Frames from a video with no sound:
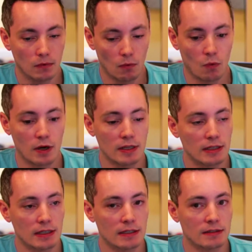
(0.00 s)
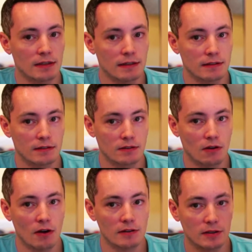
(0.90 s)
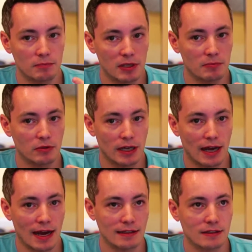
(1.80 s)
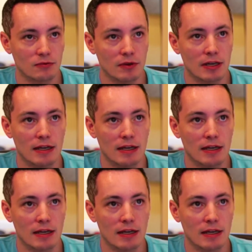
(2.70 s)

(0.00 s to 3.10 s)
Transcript: what it is that is causing people to act this way.